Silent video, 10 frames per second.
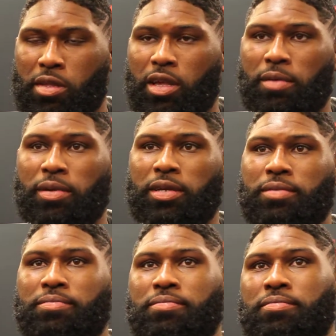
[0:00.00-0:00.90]
I mean,
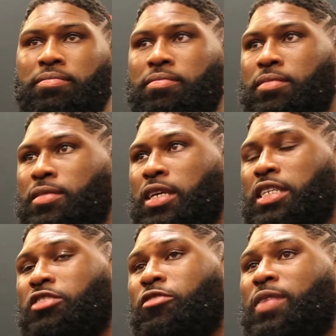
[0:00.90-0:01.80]
he
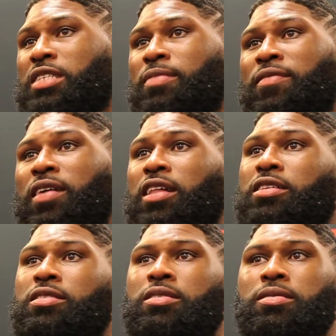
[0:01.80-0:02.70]
disrespected my father.
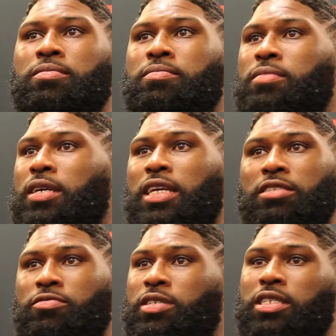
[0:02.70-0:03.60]
And
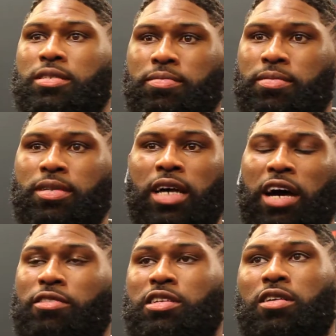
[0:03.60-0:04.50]
that's really, I
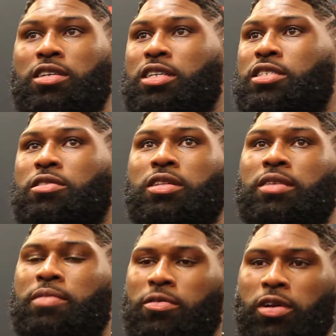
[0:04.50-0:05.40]
was all good until then,
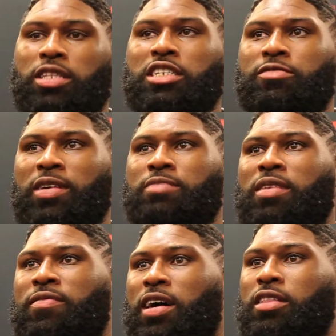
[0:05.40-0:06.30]
but when he disrespected my
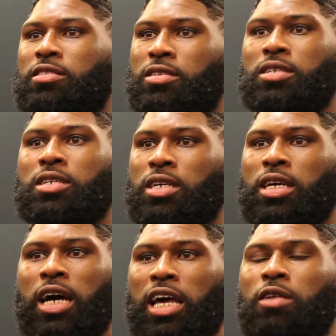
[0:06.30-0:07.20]
father,
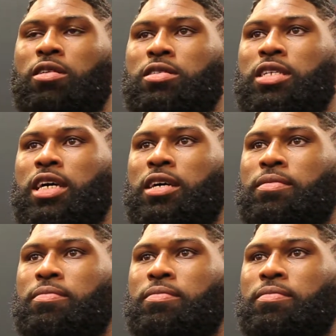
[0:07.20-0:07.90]
I held on to that.